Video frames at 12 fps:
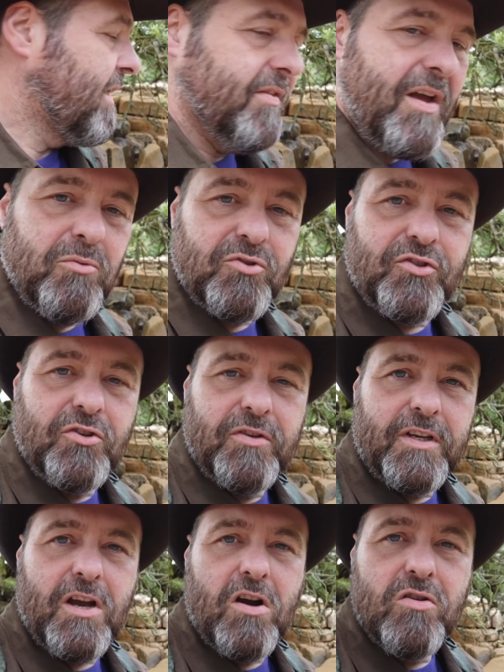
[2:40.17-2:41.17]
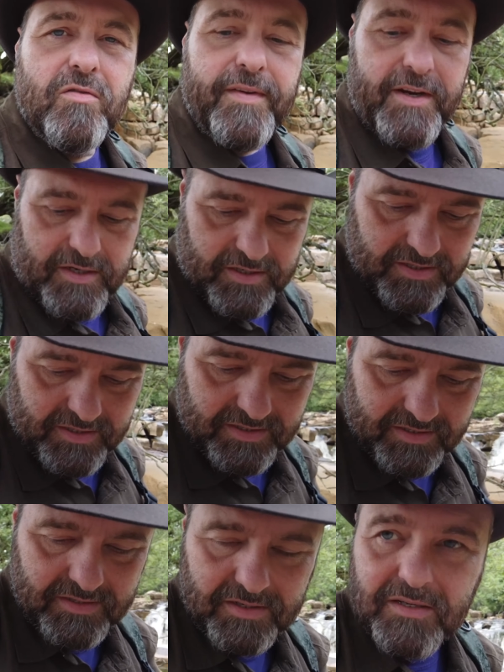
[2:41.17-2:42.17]
that was during COVID.
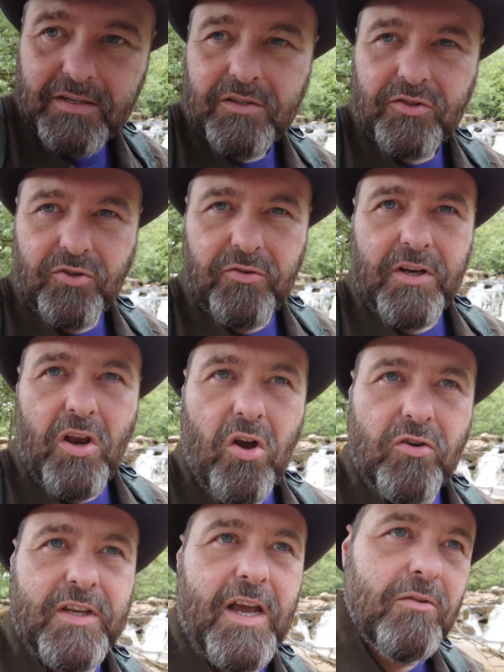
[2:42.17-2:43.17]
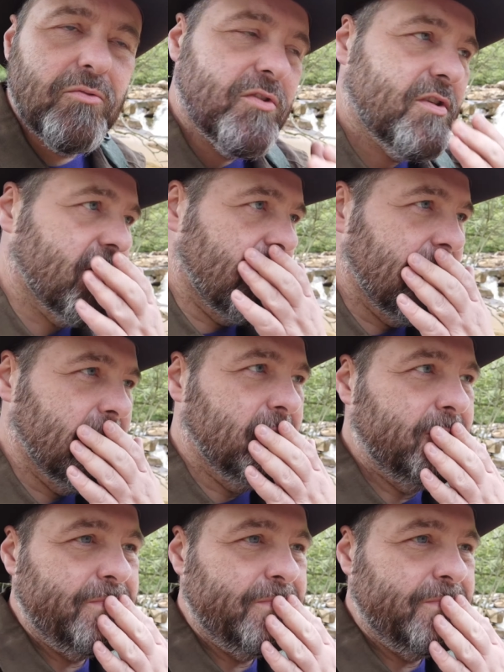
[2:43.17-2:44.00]
During lockdown, so